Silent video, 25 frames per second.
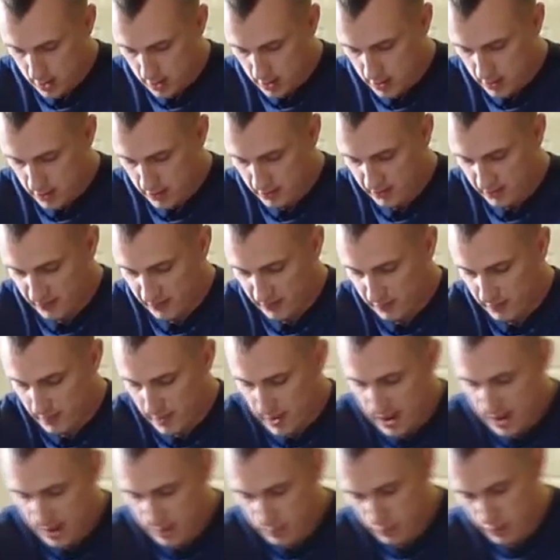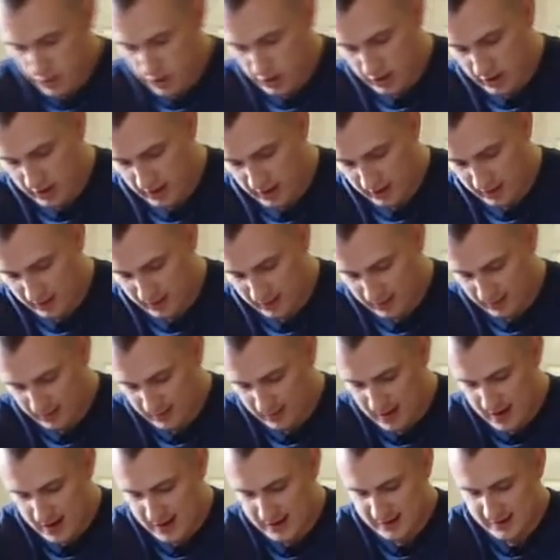There's a spot where you can
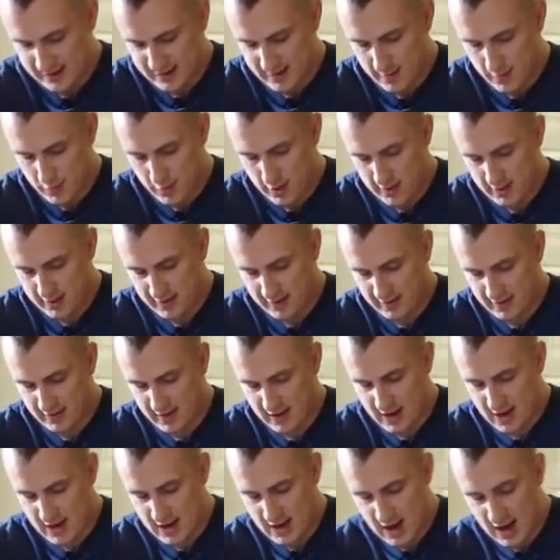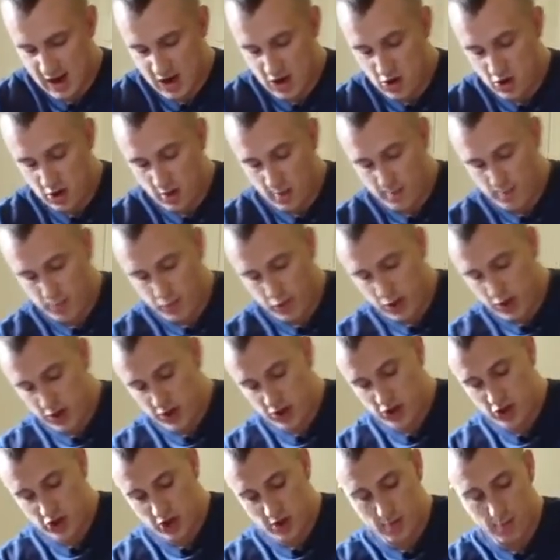kind of separate the skin, and you can
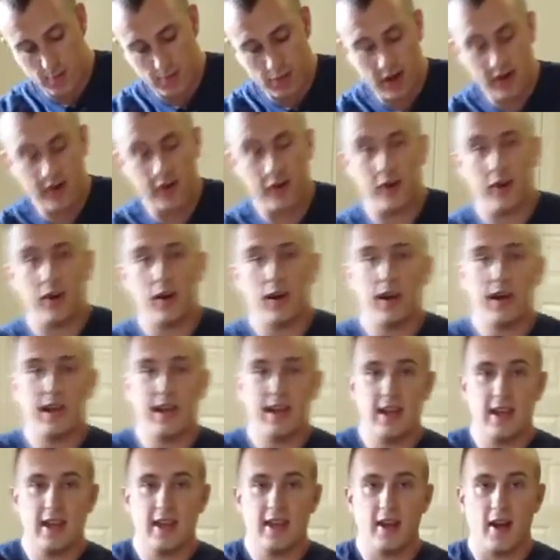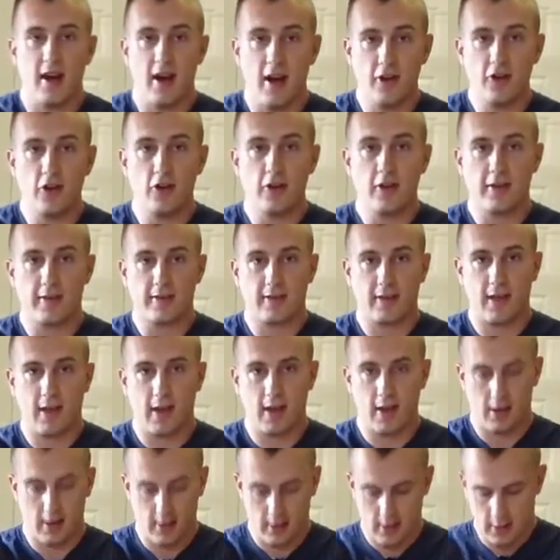push butter under the
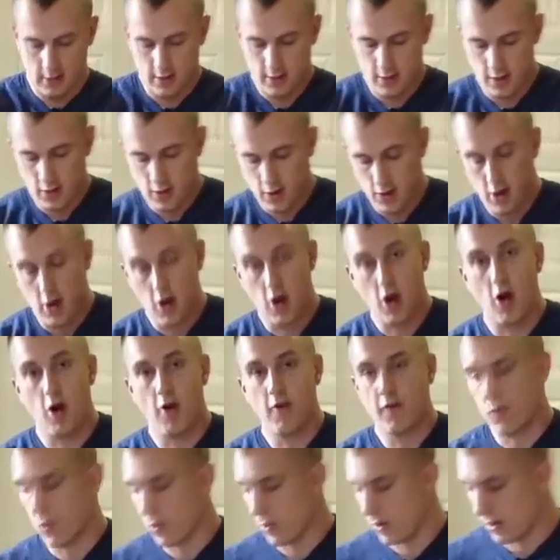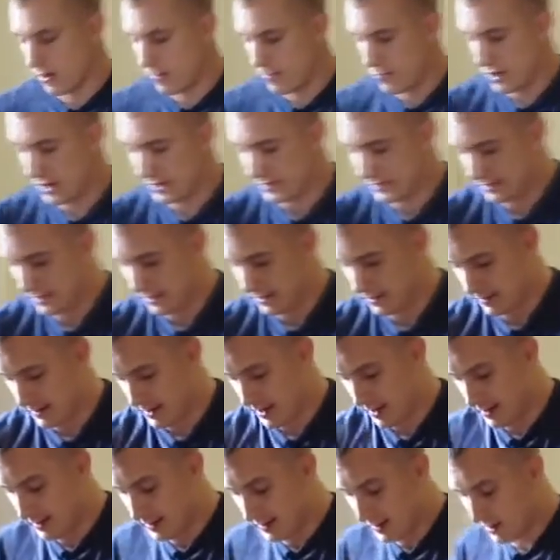skin over where the breast is.
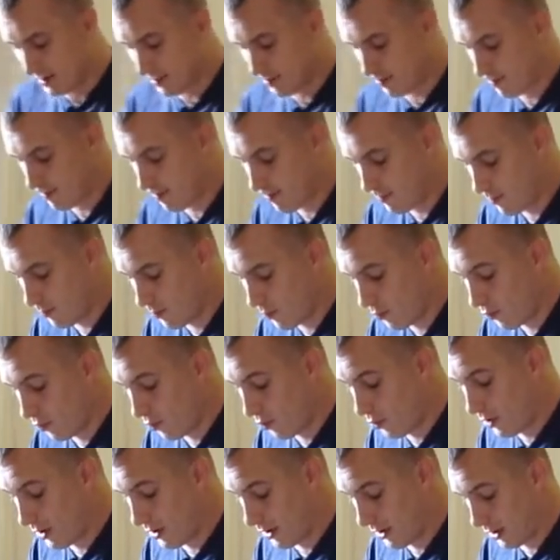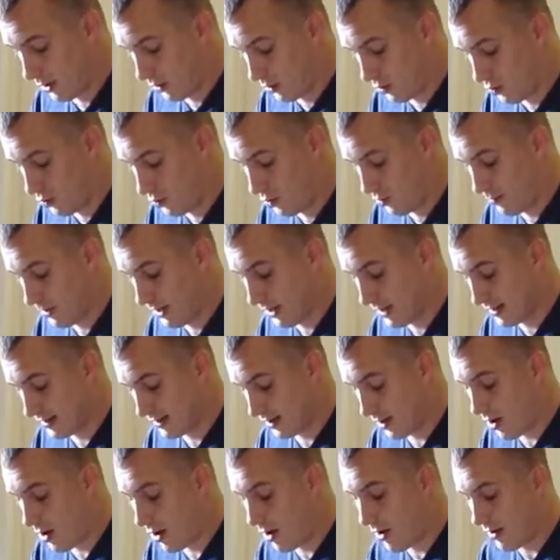Now this is really cool because
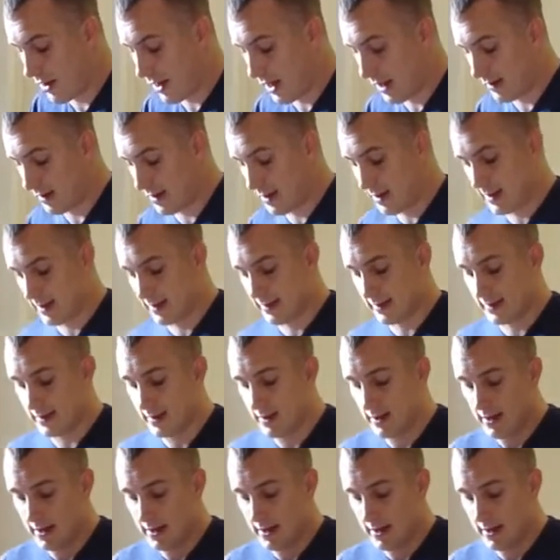all that does